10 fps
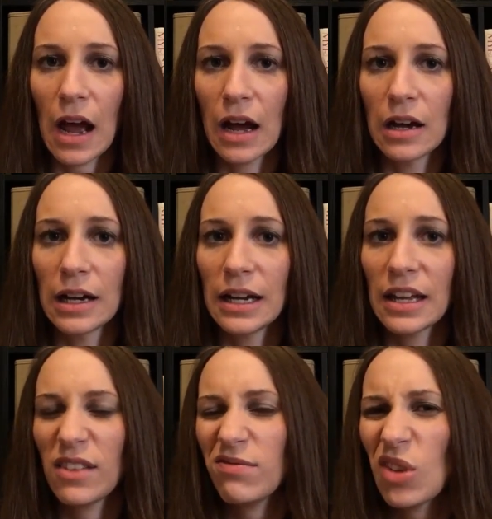
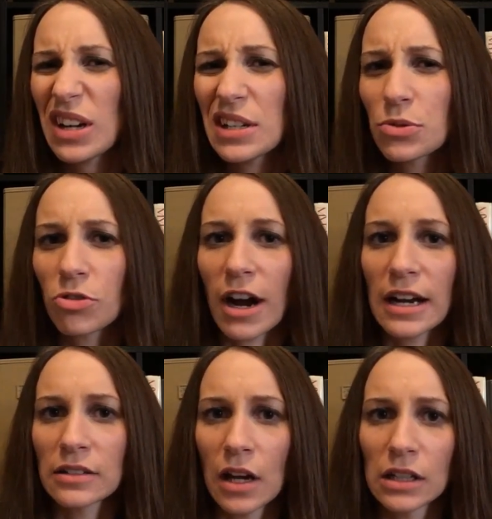I thought it
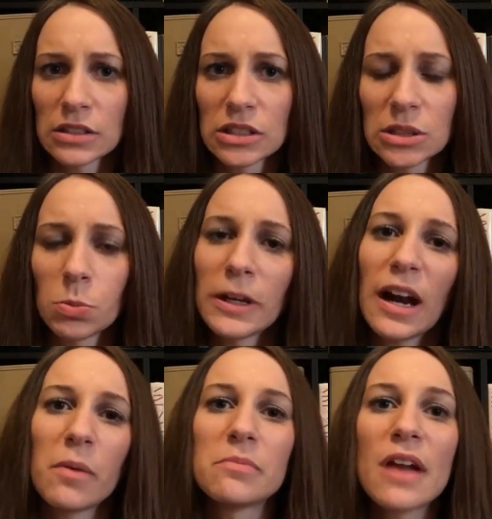dragged on a little bit.
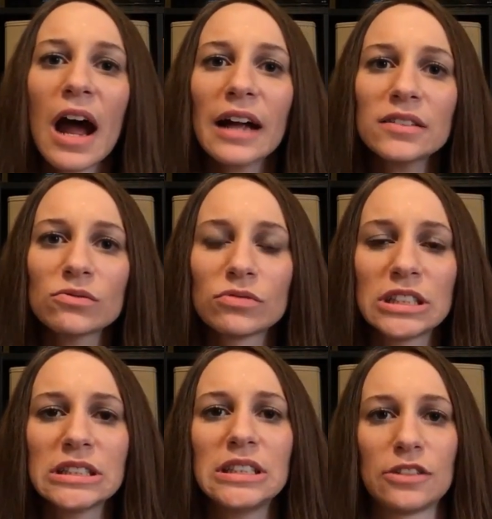I'm not
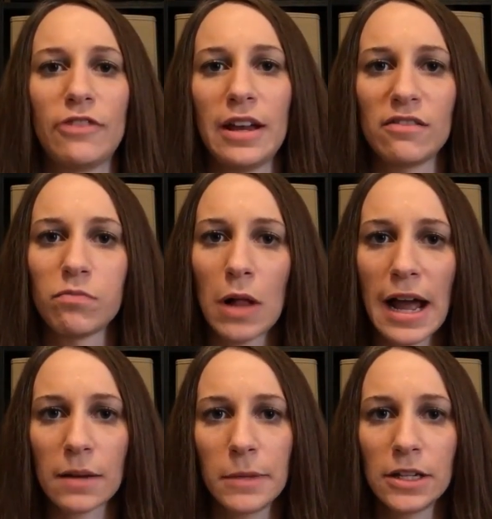really a fan of
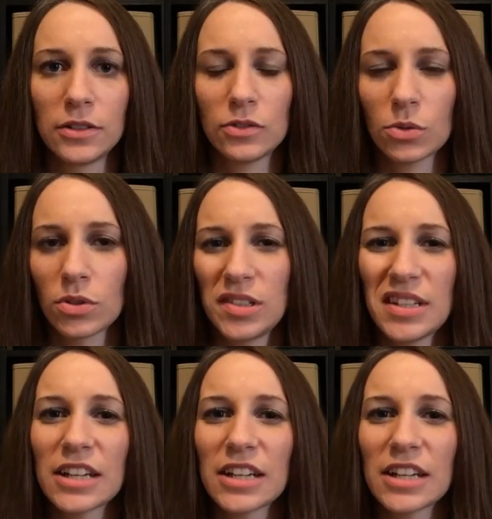blackmailing stories.